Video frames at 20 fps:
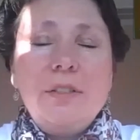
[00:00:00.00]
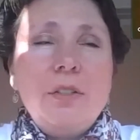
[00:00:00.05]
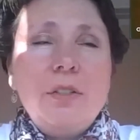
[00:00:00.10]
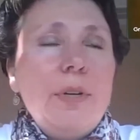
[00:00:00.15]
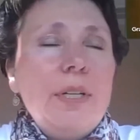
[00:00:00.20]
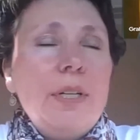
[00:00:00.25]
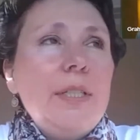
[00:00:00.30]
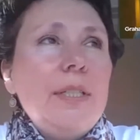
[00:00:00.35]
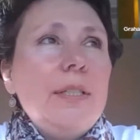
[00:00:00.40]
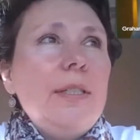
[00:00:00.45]

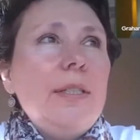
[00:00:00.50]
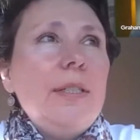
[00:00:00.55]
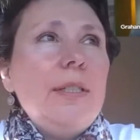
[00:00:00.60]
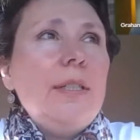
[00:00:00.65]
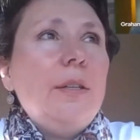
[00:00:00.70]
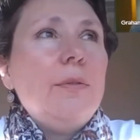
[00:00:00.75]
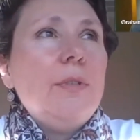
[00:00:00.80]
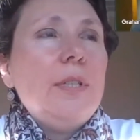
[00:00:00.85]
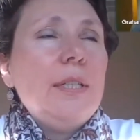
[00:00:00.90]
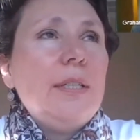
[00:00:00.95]
great to see
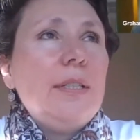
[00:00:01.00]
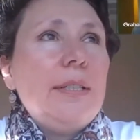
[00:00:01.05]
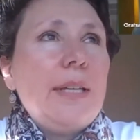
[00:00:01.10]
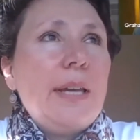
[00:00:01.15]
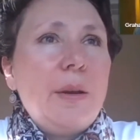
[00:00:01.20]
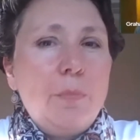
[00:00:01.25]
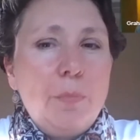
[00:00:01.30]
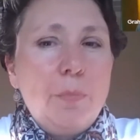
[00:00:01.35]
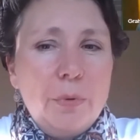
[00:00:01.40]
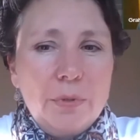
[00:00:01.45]
those
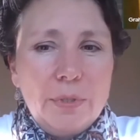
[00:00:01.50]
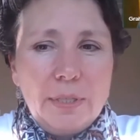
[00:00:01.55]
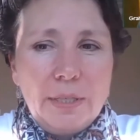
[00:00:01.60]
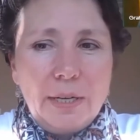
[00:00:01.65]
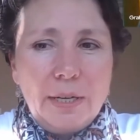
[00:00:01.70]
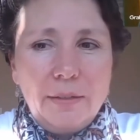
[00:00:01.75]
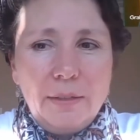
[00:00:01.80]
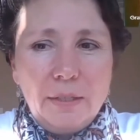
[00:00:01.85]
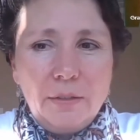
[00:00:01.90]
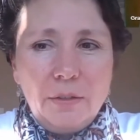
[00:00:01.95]
examples, and I think